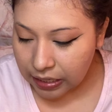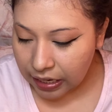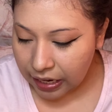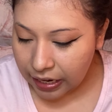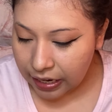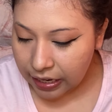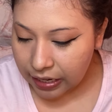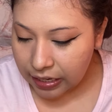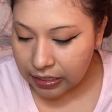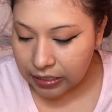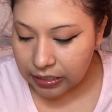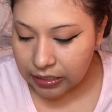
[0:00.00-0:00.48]

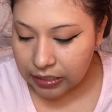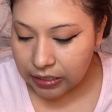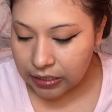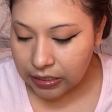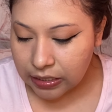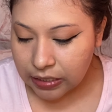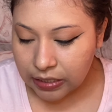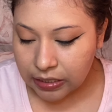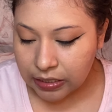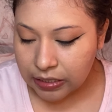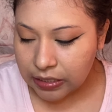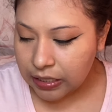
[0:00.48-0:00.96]
and
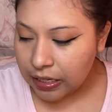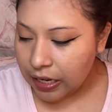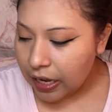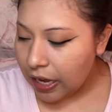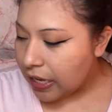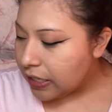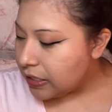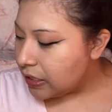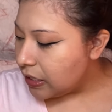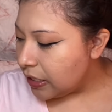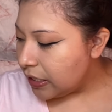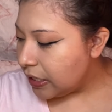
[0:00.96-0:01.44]

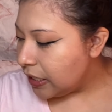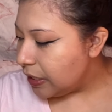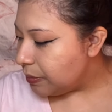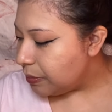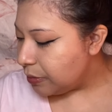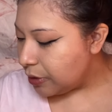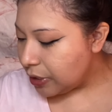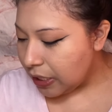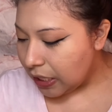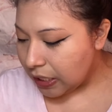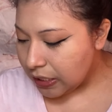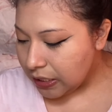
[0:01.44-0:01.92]
as I keep
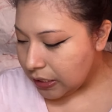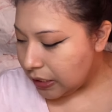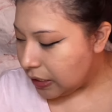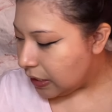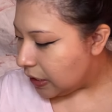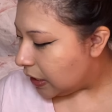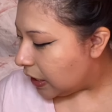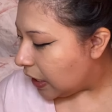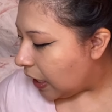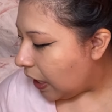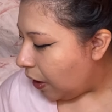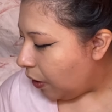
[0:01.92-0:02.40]

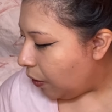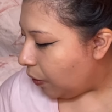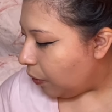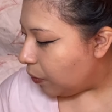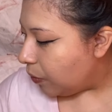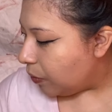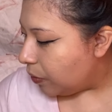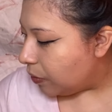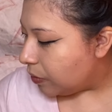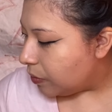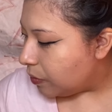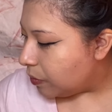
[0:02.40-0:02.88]
testing it
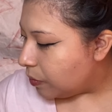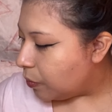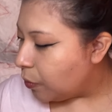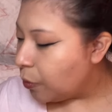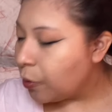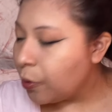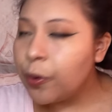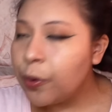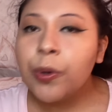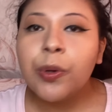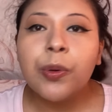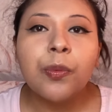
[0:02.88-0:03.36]
out
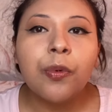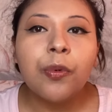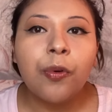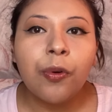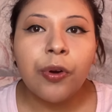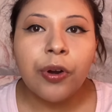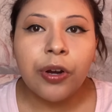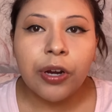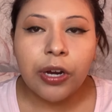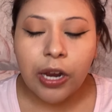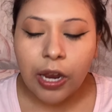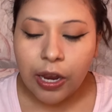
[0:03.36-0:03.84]
more and
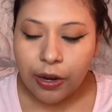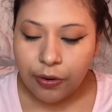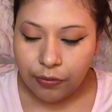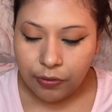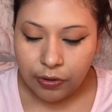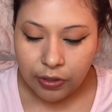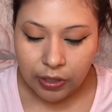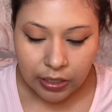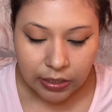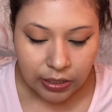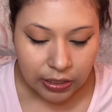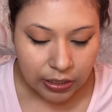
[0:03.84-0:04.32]
more, I
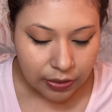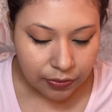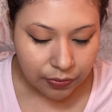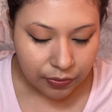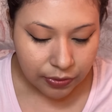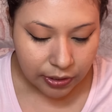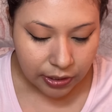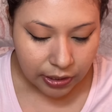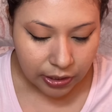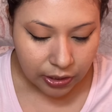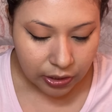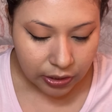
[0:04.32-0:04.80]
realize I
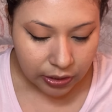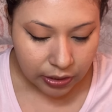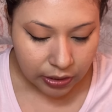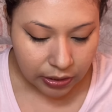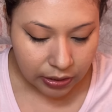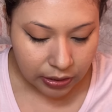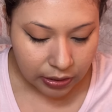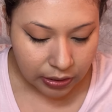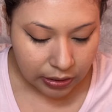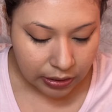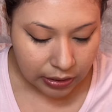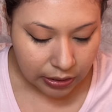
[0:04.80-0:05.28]
really it's
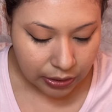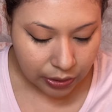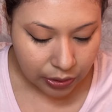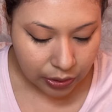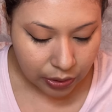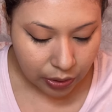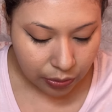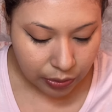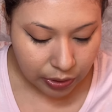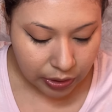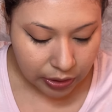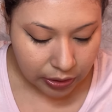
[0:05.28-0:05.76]

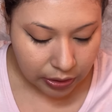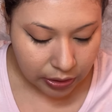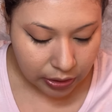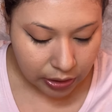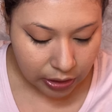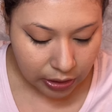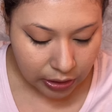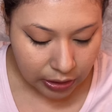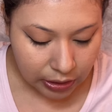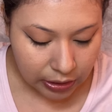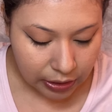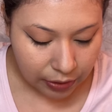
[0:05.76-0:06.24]

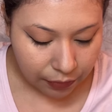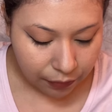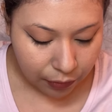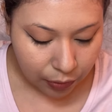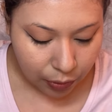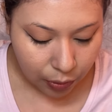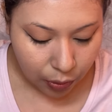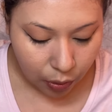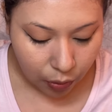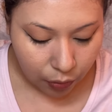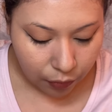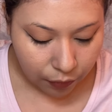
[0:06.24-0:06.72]
just a
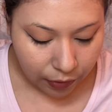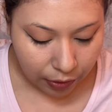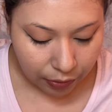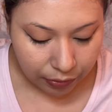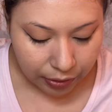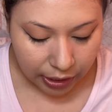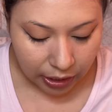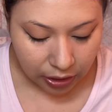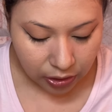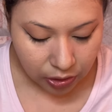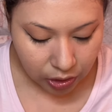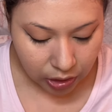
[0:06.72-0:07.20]
difficult
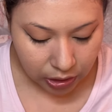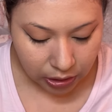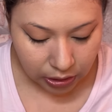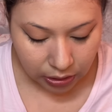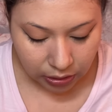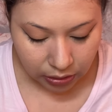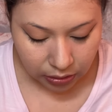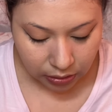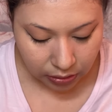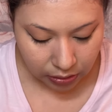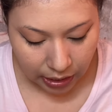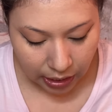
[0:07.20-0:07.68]
foundation.